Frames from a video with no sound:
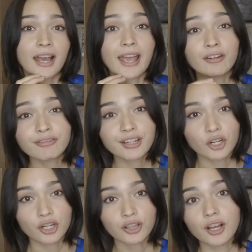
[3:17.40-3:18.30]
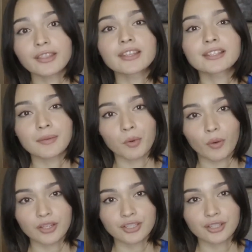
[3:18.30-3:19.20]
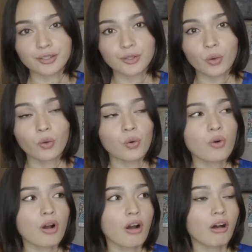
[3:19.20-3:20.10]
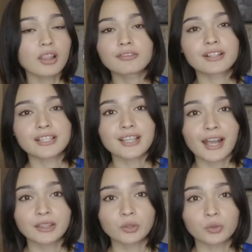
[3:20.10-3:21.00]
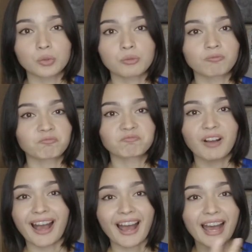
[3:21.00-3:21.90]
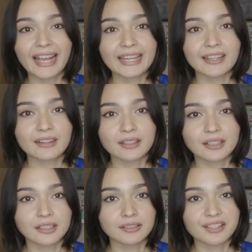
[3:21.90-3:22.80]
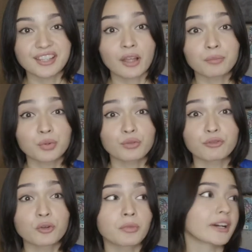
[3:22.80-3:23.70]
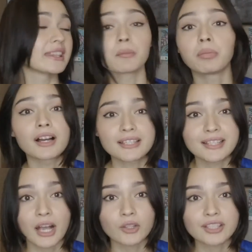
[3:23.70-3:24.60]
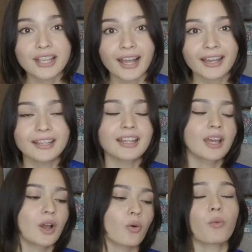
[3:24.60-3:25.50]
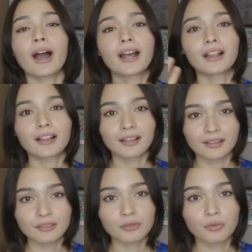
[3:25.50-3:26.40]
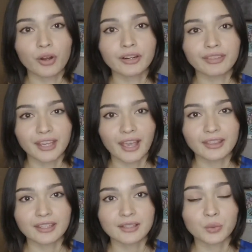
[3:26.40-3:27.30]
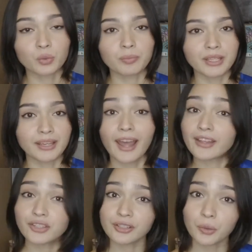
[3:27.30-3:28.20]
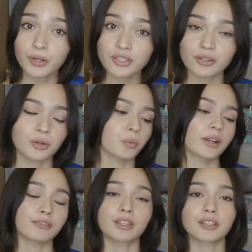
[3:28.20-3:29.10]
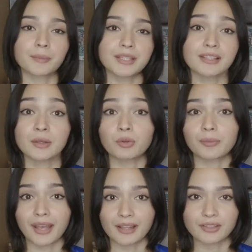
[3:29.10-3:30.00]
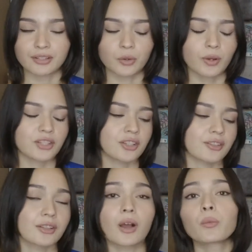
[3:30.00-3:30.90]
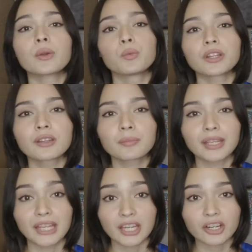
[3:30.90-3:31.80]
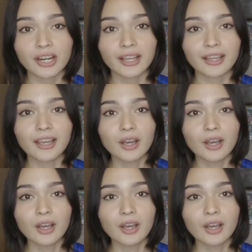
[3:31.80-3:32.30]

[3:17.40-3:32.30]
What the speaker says: every girl got the same question. So all of us had to hide in a soundproof room or in the bus outside while one of the candidates would be answering the question, or one of the top 16 would be answering the question, so that we wouldn't be hearing